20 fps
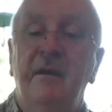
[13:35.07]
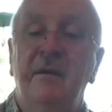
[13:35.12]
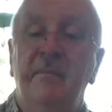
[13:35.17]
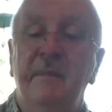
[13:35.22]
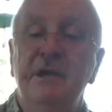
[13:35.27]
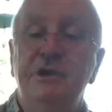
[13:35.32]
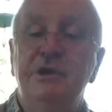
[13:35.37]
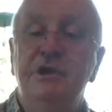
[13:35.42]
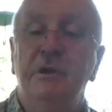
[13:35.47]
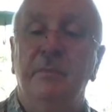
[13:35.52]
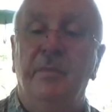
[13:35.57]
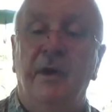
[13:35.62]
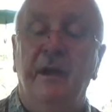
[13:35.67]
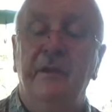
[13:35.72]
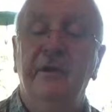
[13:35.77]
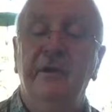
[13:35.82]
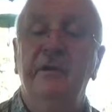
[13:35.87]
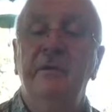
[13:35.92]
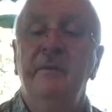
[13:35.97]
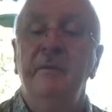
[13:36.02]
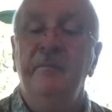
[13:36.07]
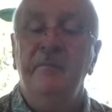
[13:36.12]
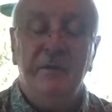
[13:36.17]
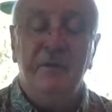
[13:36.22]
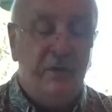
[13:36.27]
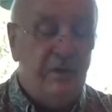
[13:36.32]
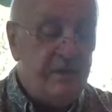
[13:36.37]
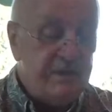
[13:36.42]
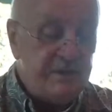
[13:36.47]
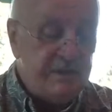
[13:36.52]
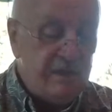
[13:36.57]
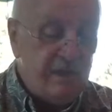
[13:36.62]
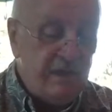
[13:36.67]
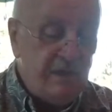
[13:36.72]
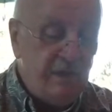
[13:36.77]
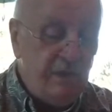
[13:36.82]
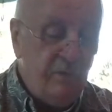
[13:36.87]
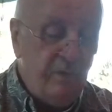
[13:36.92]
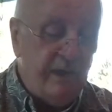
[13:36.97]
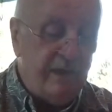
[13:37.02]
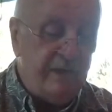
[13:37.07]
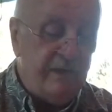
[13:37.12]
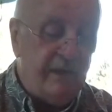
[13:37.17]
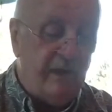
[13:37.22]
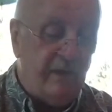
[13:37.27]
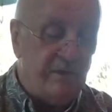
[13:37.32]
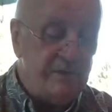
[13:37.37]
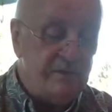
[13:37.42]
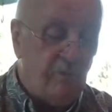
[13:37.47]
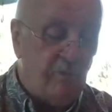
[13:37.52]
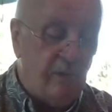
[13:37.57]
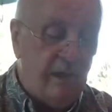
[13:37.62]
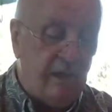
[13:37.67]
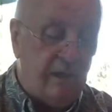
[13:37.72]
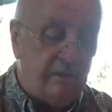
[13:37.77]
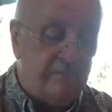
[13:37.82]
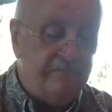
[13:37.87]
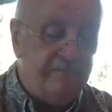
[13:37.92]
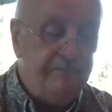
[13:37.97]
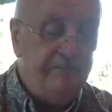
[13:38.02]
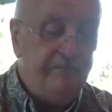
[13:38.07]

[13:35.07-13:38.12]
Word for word: Miss you, brother. Good to see you in there as well.